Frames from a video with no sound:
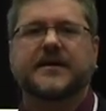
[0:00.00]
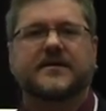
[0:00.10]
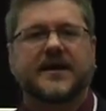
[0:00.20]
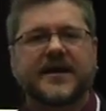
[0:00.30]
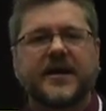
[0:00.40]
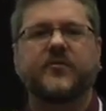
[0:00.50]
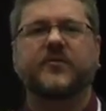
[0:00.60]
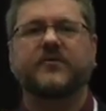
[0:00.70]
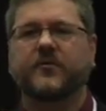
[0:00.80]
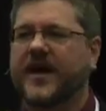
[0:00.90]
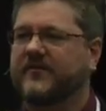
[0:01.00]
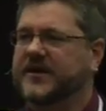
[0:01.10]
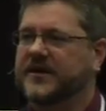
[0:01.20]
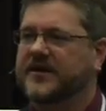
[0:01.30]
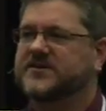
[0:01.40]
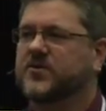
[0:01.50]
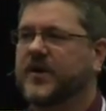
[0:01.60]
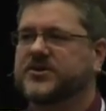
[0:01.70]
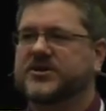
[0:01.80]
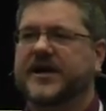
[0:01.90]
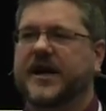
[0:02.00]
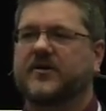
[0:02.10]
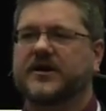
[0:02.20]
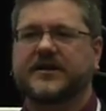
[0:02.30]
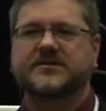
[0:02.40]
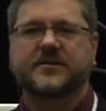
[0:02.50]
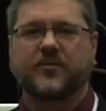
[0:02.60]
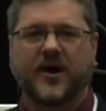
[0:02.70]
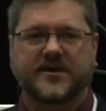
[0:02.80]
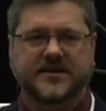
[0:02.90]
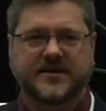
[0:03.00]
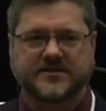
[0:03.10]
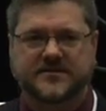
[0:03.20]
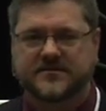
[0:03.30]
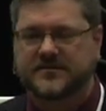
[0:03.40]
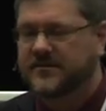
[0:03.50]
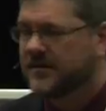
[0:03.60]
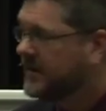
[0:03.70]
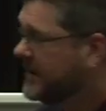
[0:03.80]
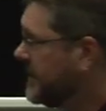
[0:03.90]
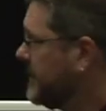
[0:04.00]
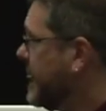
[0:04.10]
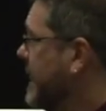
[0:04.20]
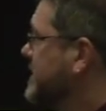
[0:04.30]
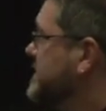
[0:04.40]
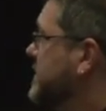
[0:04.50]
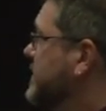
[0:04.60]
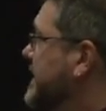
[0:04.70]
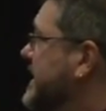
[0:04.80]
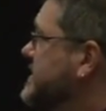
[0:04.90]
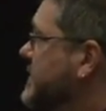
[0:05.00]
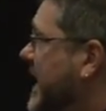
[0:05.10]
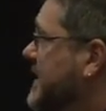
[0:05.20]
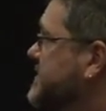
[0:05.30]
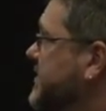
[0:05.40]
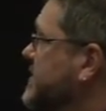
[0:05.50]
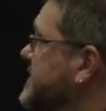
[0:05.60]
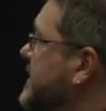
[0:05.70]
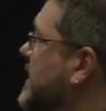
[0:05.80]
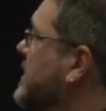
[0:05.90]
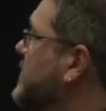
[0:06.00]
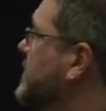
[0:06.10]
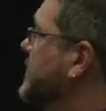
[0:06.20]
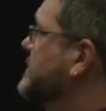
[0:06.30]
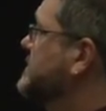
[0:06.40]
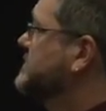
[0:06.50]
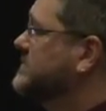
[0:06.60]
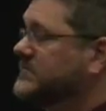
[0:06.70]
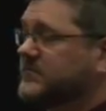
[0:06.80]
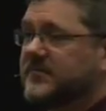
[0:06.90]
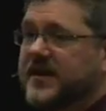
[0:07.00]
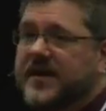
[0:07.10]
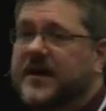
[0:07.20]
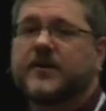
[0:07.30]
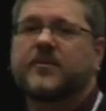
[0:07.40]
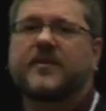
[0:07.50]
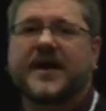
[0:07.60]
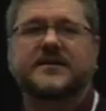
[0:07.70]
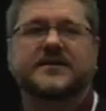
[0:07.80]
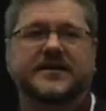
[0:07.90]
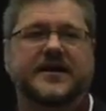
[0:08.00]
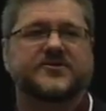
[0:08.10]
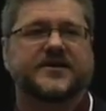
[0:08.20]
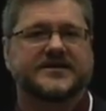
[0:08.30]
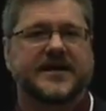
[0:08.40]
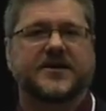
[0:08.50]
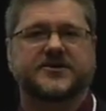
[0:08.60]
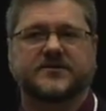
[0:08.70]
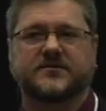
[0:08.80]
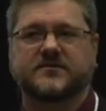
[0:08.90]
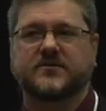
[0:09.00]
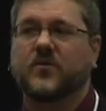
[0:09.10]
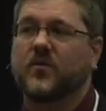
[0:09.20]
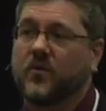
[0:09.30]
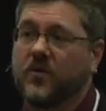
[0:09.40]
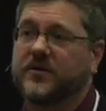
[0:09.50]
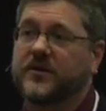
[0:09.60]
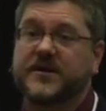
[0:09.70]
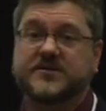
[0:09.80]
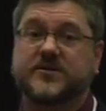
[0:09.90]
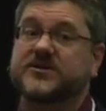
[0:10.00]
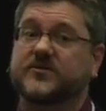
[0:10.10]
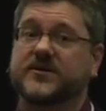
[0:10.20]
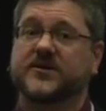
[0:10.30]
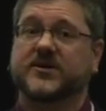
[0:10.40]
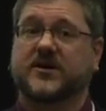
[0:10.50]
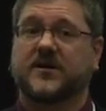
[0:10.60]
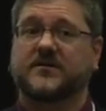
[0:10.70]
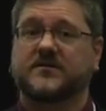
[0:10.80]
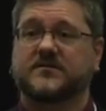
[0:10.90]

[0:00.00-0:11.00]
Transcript: That keeps me from having a nice, quick checkout, an easy process. So that's a bad experience for the cardholder. They may end up abandoning that transaction, or they may switch to another card.